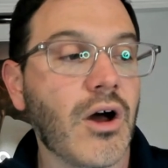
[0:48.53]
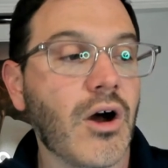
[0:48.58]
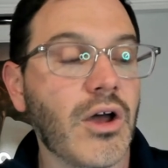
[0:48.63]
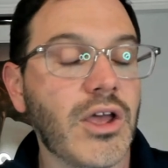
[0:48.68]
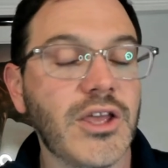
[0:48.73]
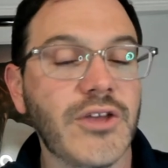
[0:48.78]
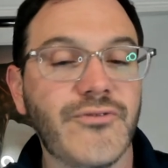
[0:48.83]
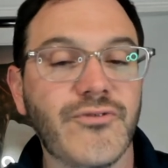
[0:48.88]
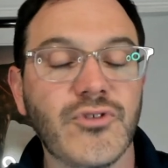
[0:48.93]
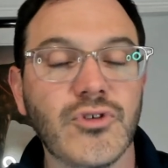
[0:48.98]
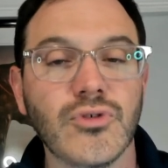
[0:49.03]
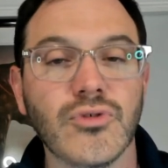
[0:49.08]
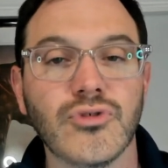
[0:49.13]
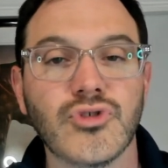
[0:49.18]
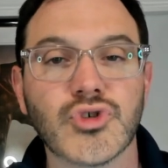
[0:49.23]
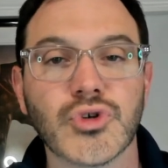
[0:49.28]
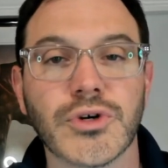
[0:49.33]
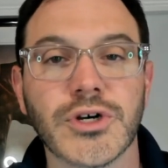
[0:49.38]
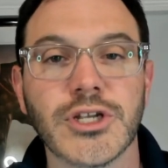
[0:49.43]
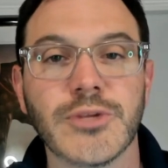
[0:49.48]
if you
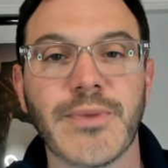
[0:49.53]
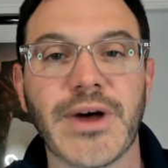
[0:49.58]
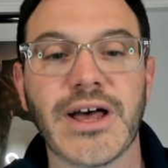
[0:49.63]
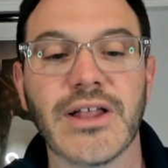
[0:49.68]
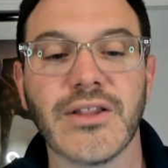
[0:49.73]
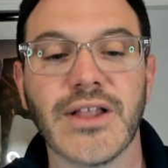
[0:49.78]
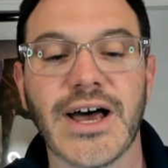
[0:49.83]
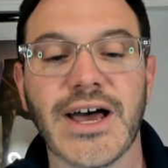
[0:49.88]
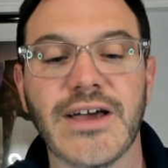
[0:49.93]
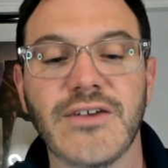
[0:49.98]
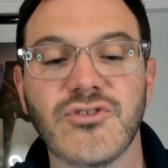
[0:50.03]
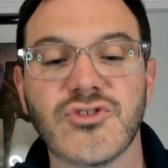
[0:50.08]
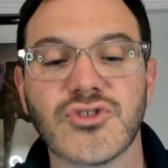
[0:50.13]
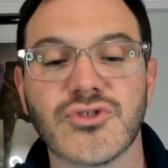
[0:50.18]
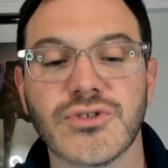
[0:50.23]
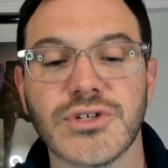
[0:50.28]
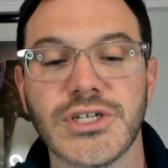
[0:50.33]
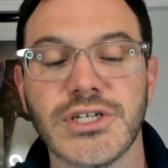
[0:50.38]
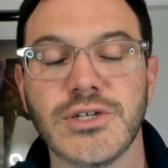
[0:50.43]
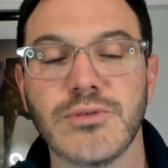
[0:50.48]
joined my live
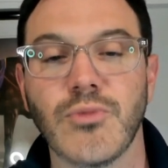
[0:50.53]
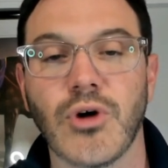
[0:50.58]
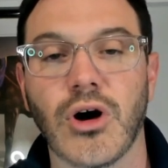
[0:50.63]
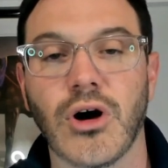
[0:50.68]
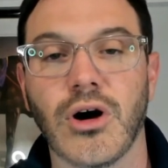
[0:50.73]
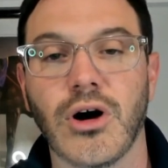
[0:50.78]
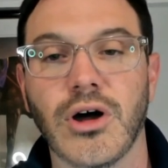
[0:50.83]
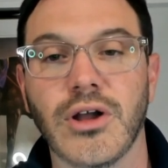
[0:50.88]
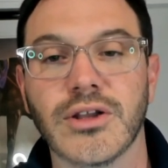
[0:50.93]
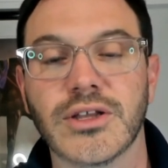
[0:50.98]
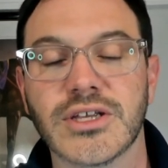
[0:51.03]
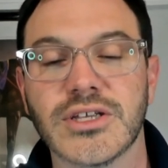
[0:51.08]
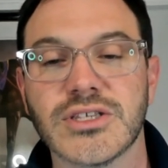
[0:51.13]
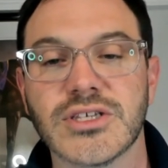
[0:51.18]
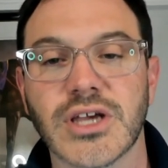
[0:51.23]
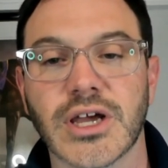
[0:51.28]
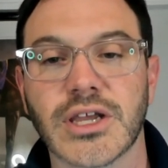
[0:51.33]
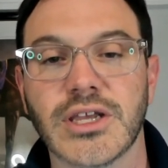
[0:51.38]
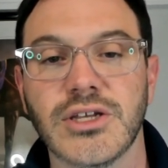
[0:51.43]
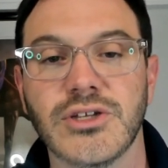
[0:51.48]
stream on
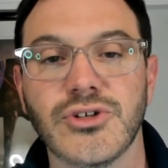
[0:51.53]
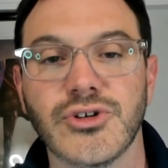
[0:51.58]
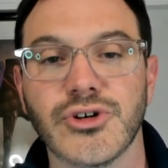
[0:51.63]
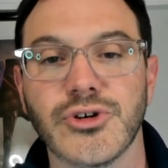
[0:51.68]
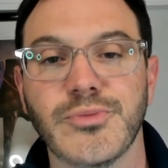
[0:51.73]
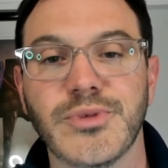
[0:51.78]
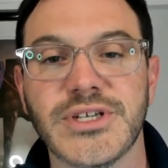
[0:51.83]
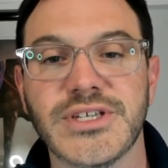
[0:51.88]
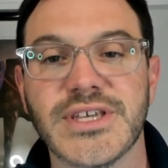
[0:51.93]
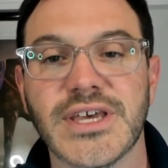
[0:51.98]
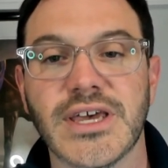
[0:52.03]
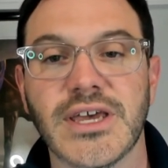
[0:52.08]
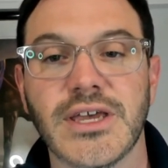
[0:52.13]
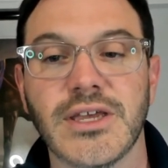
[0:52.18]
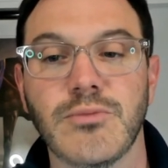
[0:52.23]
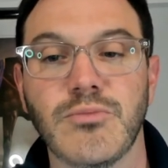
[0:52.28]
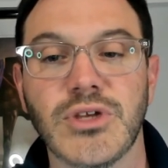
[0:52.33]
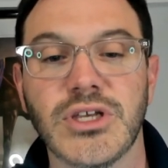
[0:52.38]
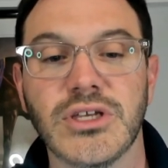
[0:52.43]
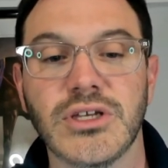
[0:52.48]
Kentucky Derby
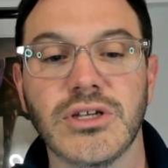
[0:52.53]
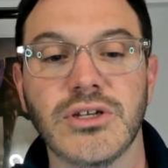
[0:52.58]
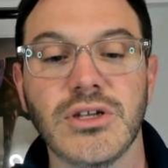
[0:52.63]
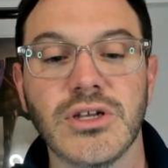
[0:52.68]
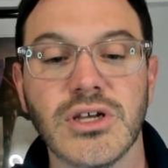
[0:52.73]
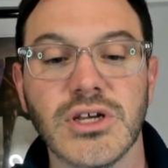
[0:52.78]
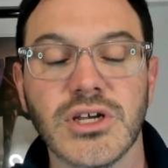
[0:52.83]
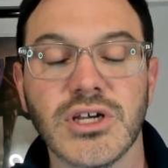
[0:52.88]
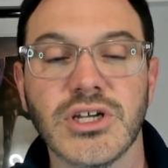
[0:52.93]
Day, me and